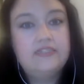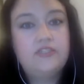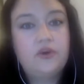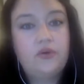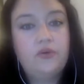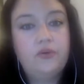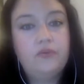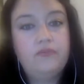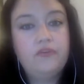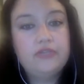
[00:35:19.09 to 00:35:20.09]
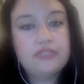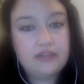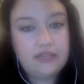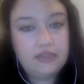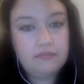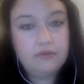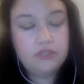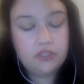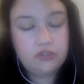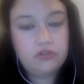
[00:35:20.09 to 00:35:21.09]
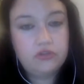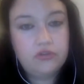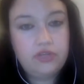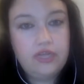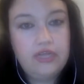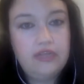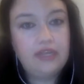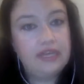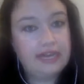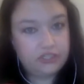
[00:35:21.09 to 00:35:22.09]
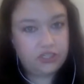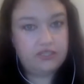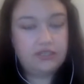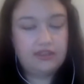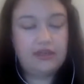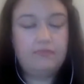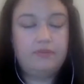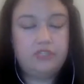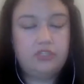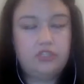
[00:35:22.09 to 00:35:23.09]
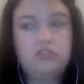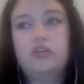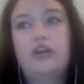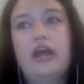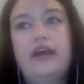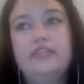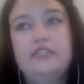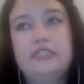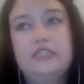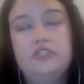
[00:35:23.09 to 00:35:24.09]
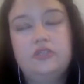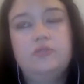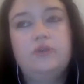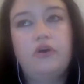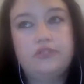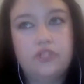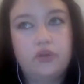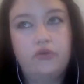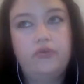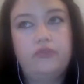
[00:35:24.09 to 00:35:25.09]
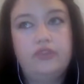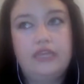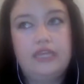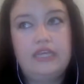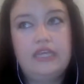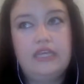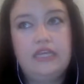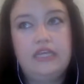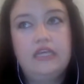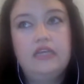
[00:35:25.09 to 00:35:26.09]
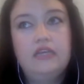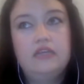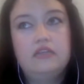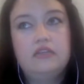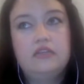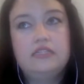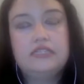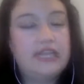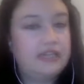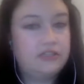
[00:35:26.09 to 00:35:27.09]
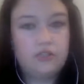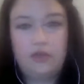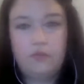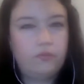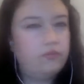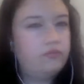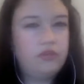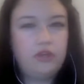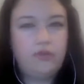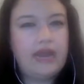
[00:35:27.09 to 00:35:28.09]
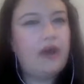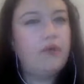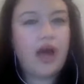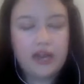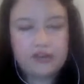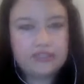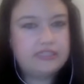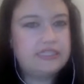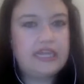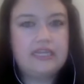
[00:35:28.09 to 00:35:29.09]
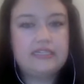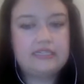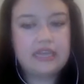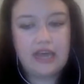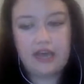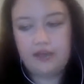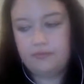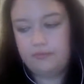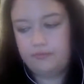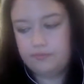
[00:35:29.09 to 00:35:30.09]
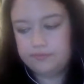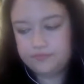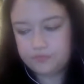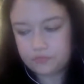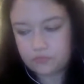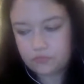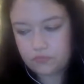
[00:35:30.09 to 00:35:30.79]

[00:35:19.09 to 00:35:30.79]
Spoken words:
So focus on the emotional connection that petition starter has to the issue, but also the stakes, like, and how high are the stakes, and